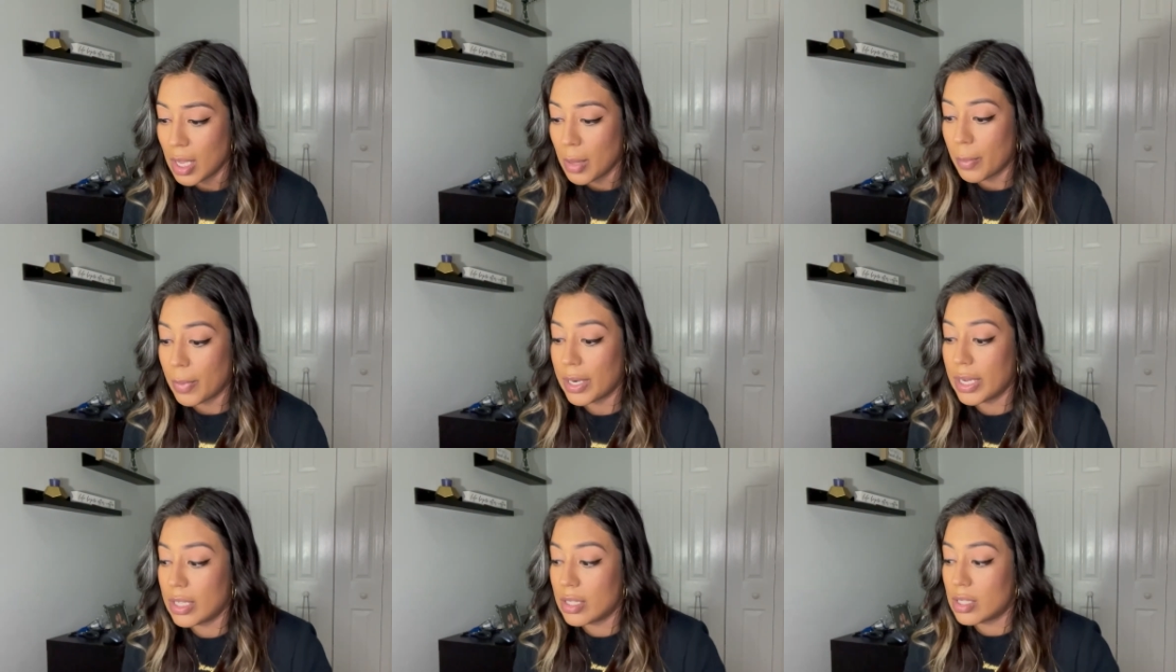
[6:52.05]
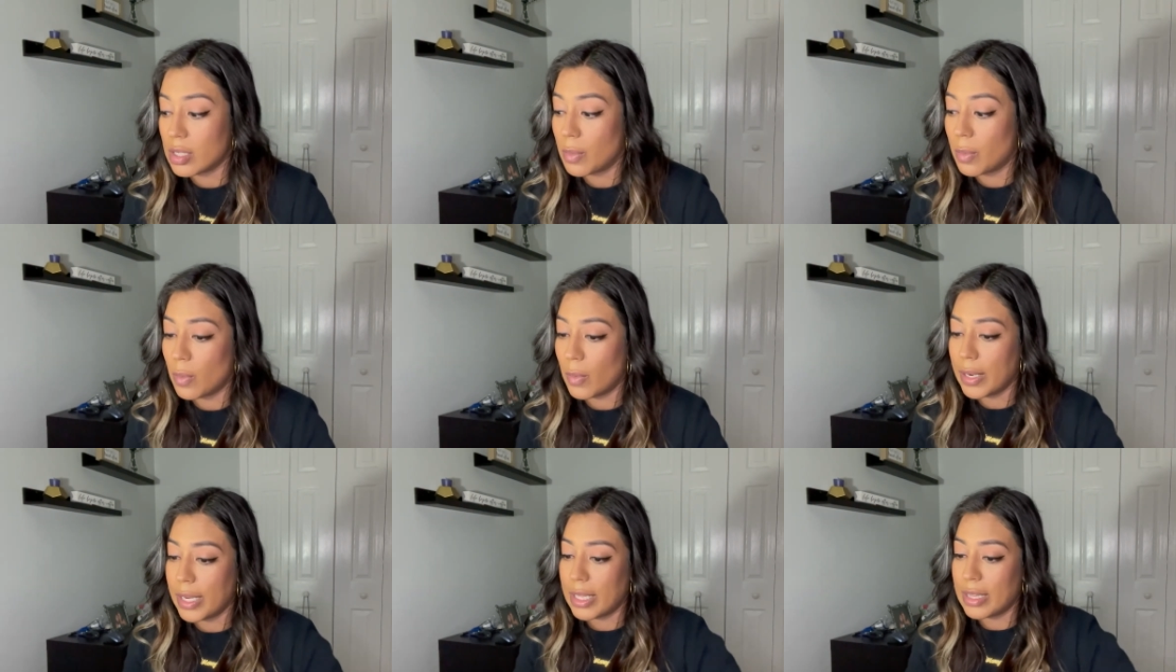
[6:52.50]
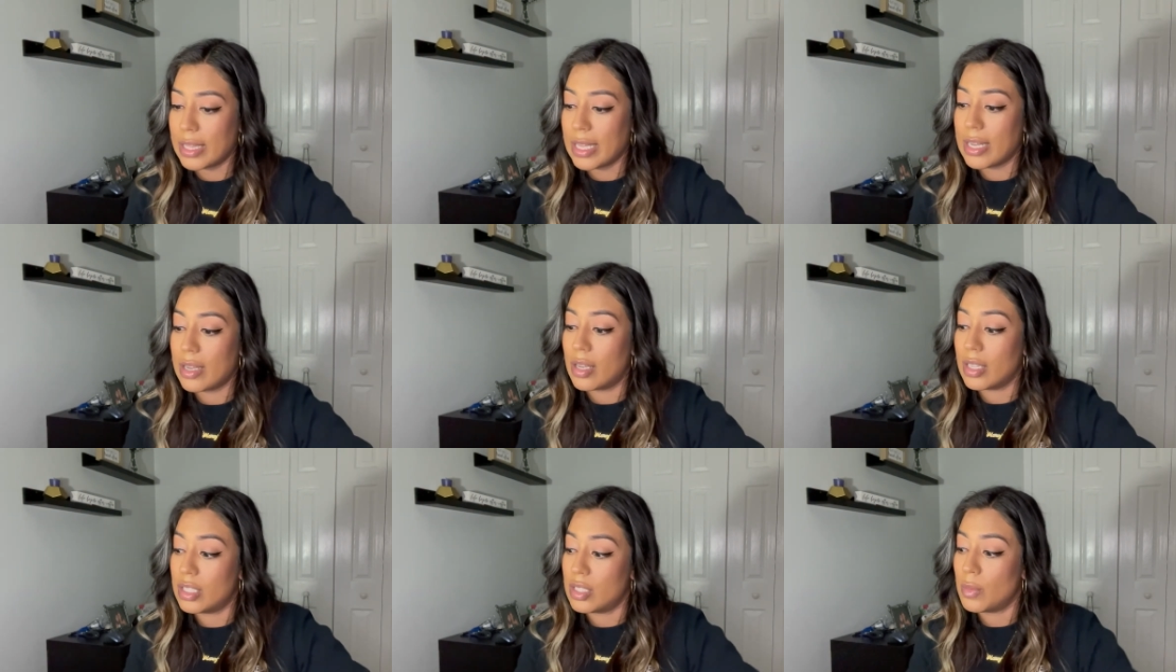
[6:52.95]
but it's a point
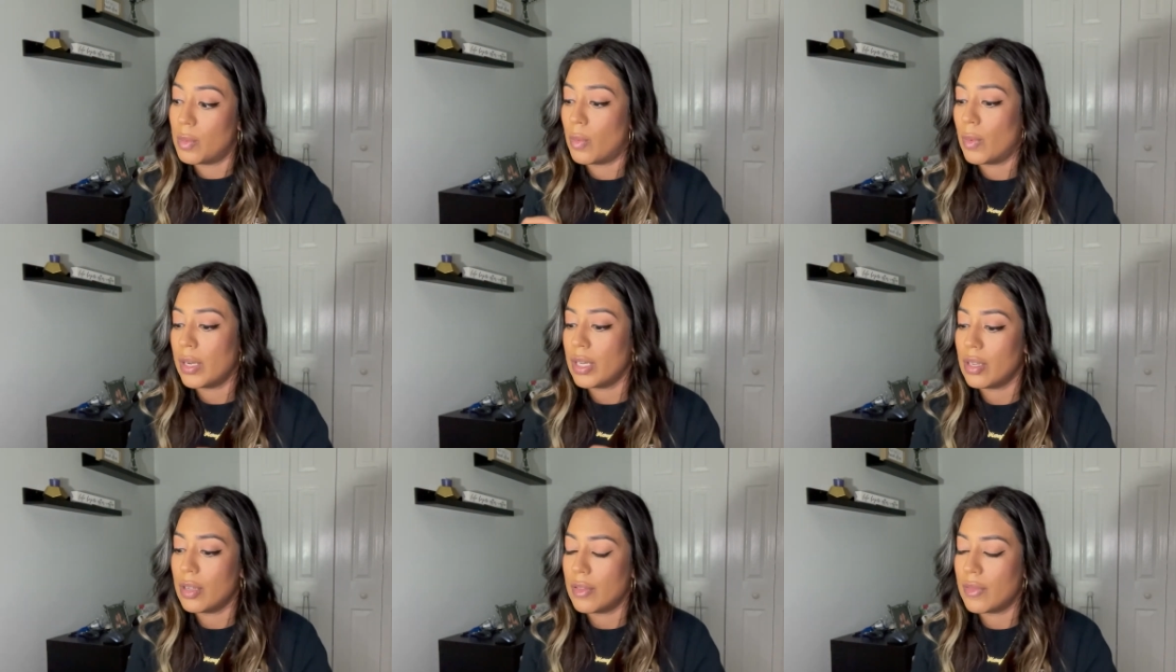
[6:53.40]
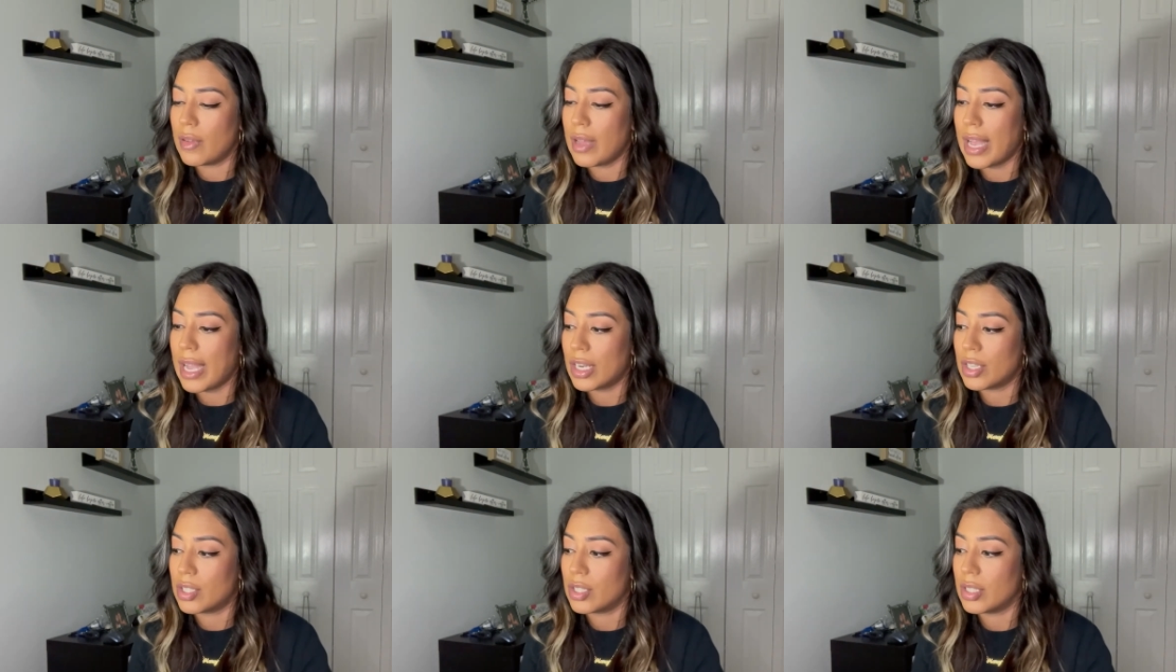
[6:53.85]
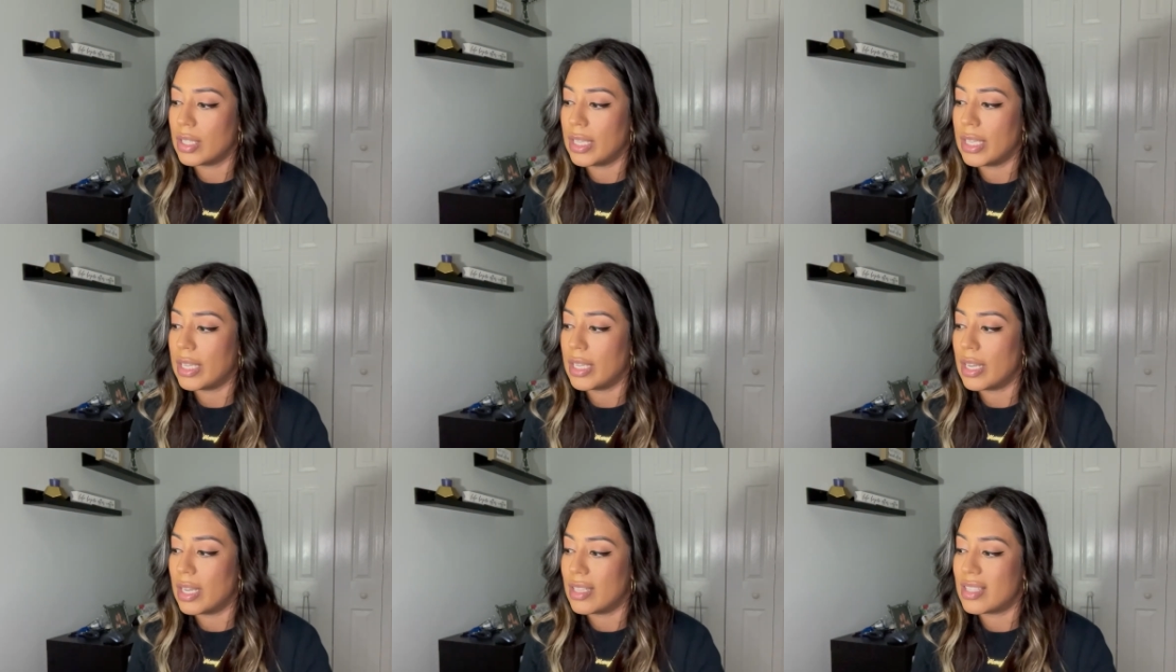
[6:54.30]
that it's a point of
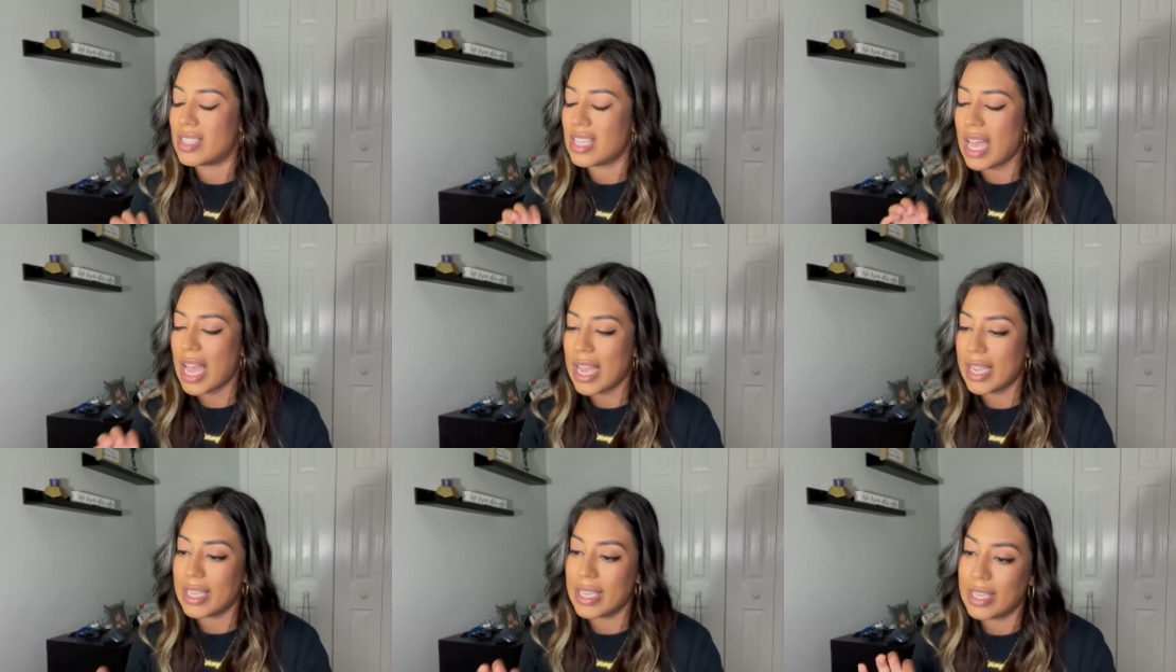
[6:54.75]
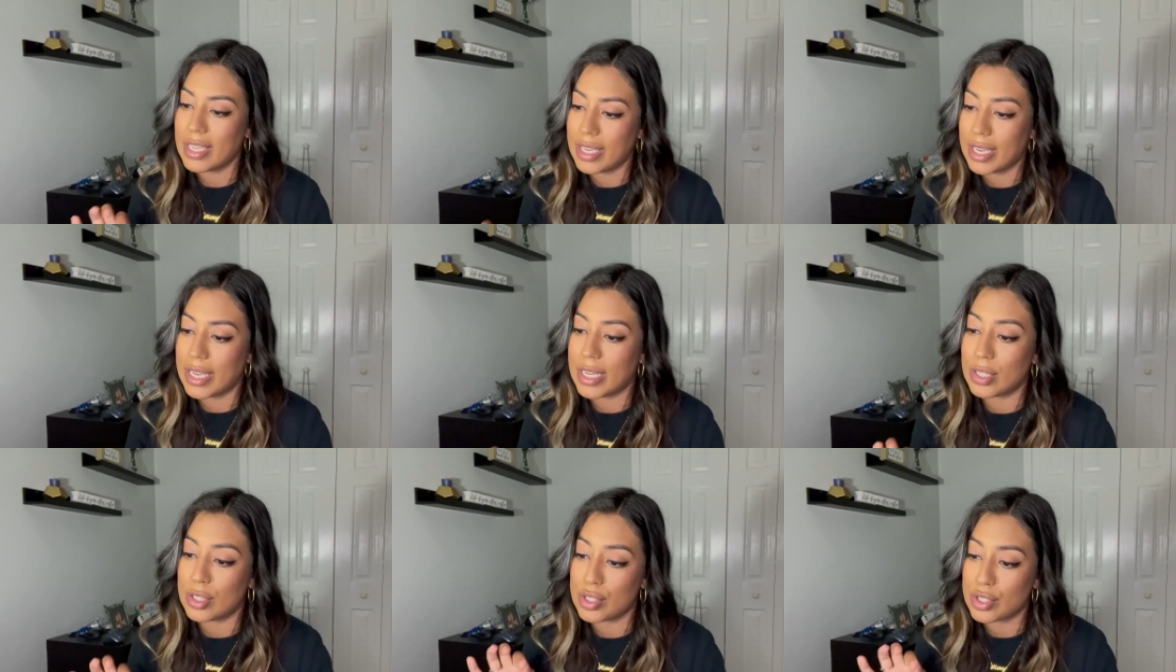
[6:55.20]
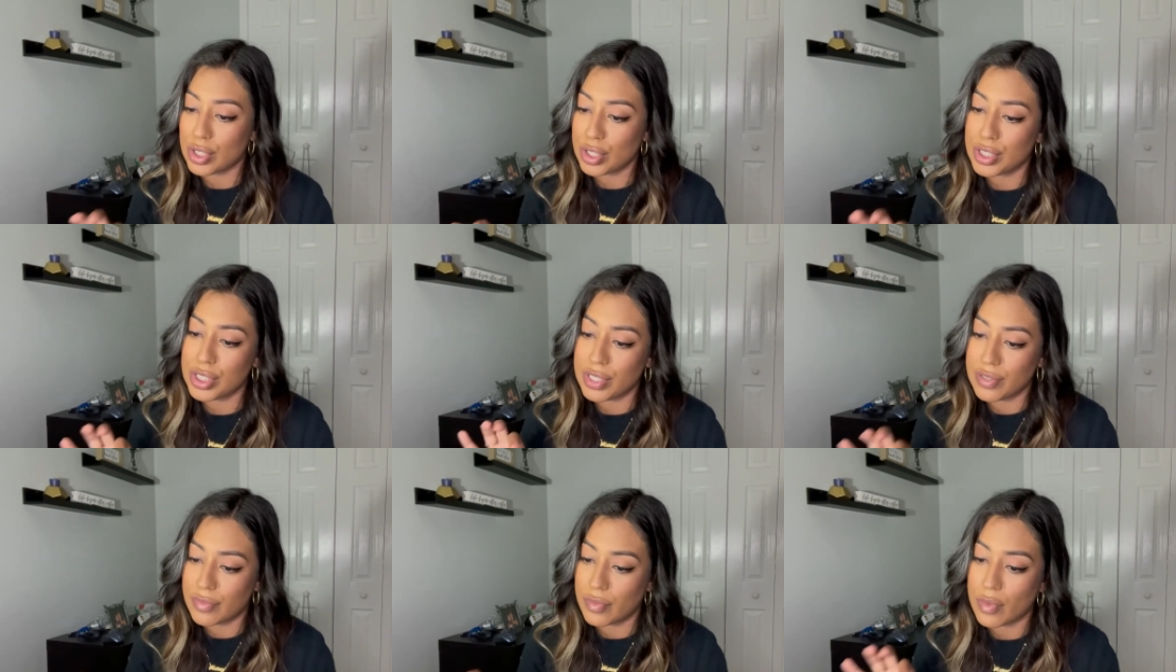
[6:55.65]
actually attacking it and
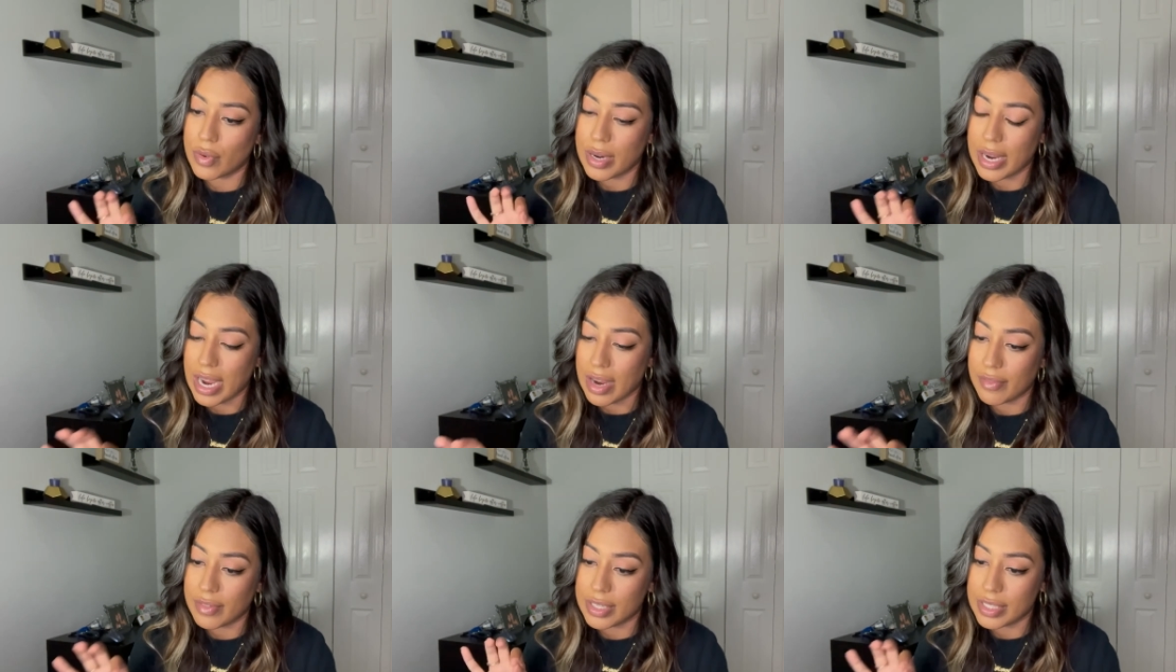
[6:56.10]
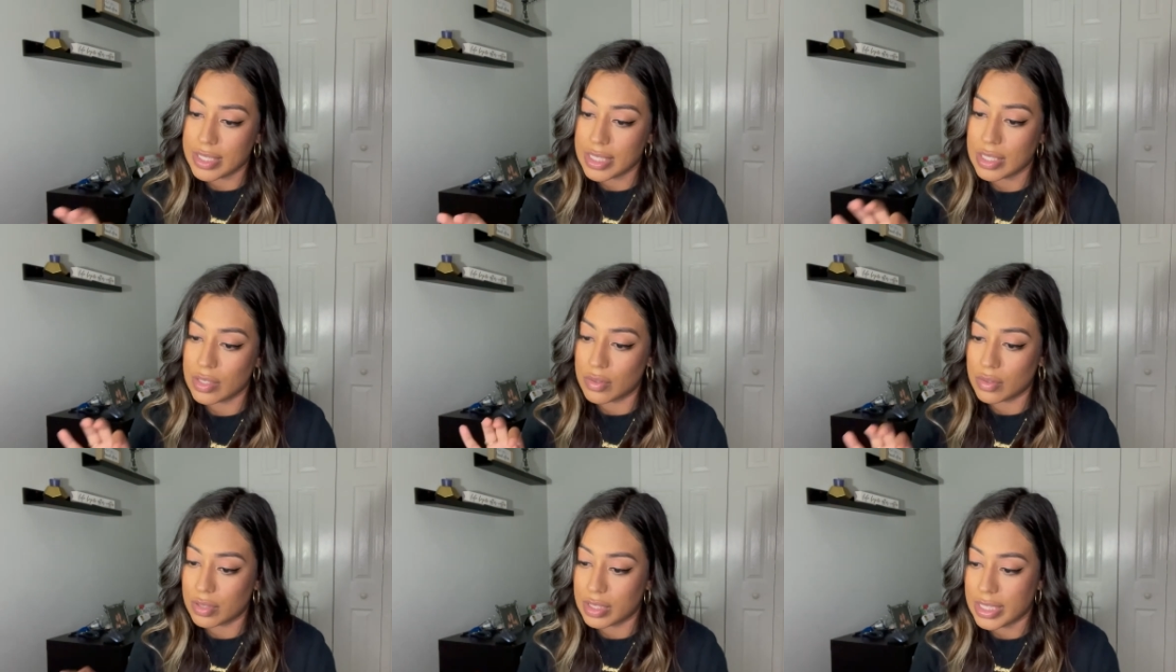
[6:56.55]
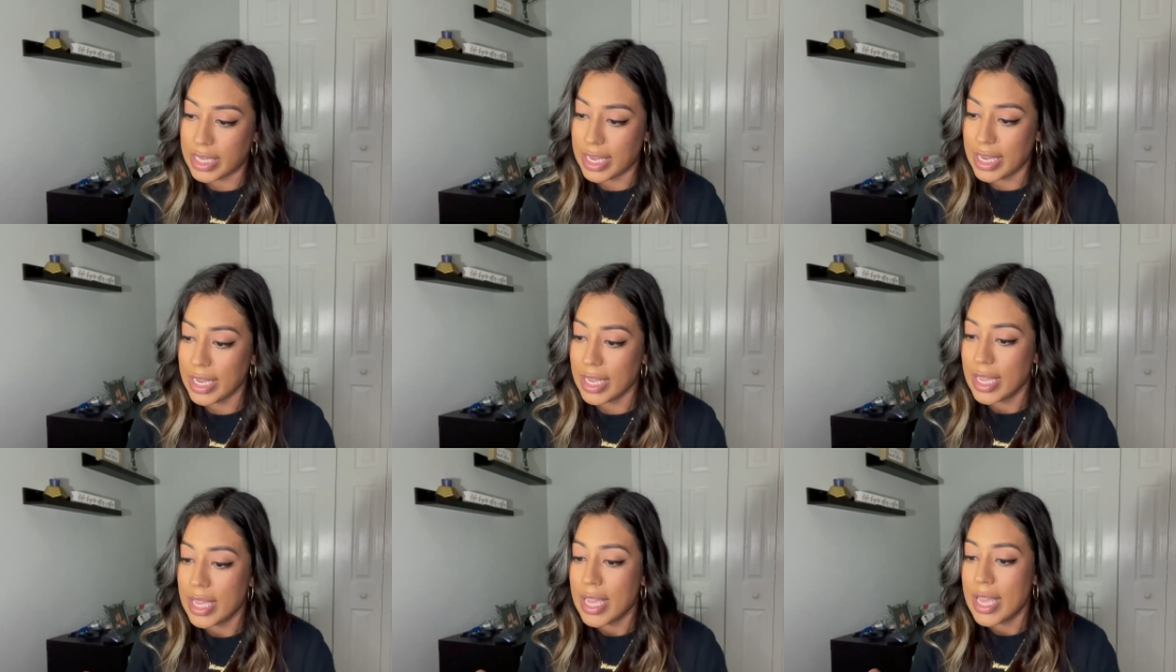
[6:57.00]
searching for it every single
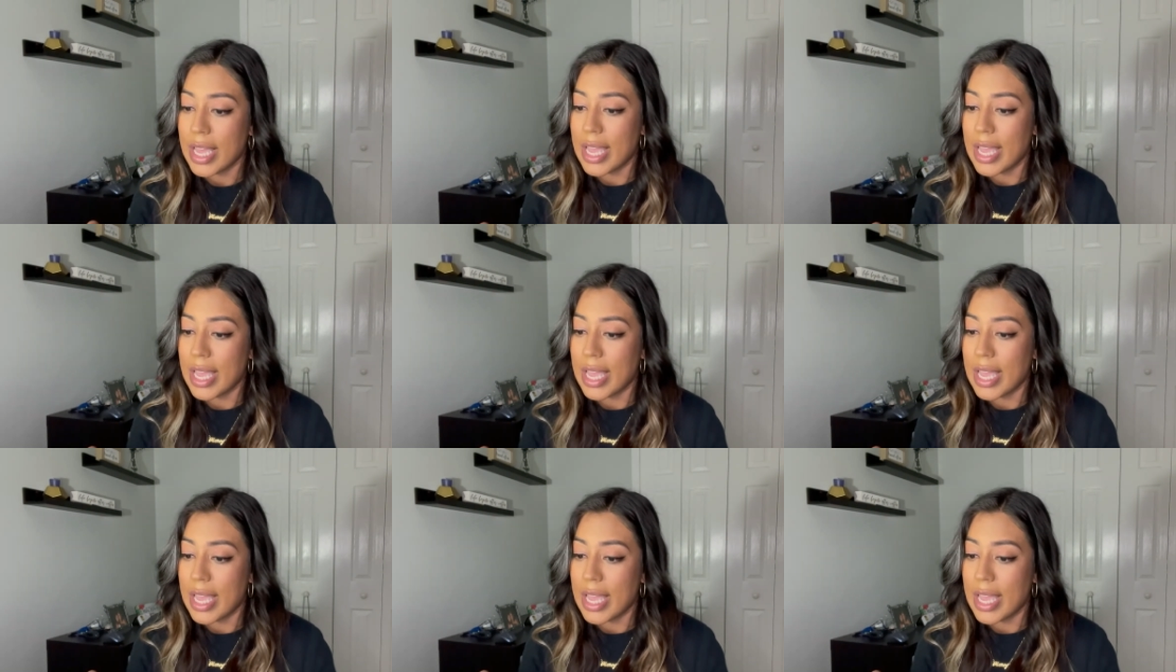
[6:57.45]
day.